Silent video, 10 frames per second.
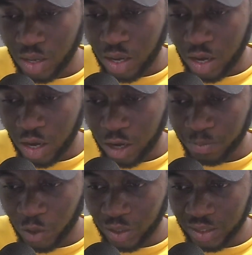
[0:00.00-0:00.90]

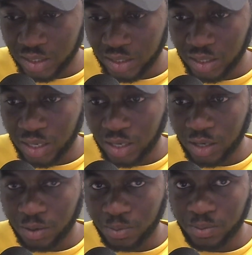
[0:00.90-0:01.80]
Thirdly,
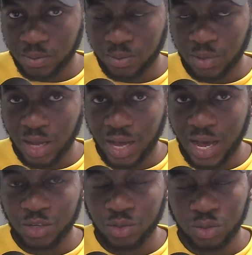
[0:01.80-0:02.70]

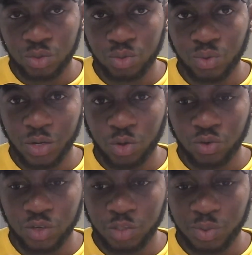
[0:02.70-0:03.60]
I used to
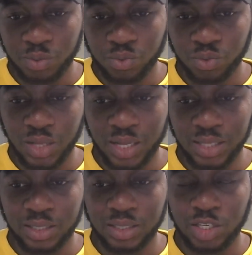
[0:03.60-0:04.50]
encourage people
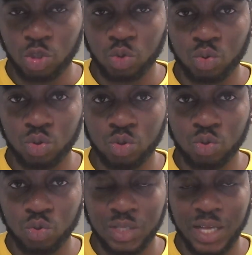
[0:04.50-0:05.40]
that they should
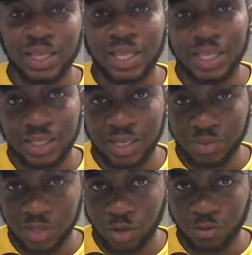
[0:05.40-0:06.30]
do their things
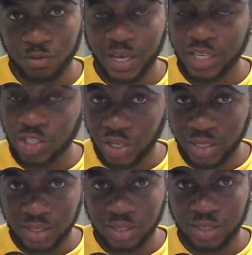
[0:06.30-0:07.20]
themselves.
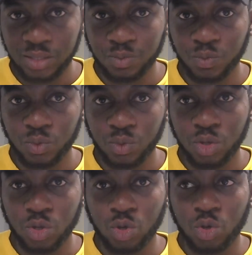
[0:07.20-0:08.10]
Agents
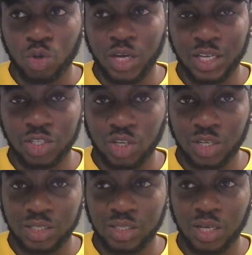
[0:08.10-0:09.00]

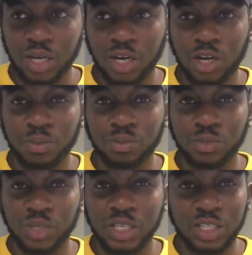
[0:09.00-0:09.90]

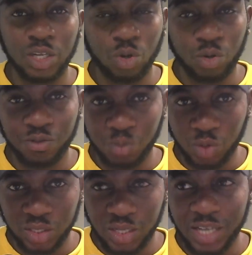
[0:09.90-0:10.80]
eat a lot of
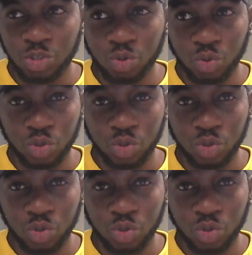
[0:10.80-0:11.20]
money, and you know you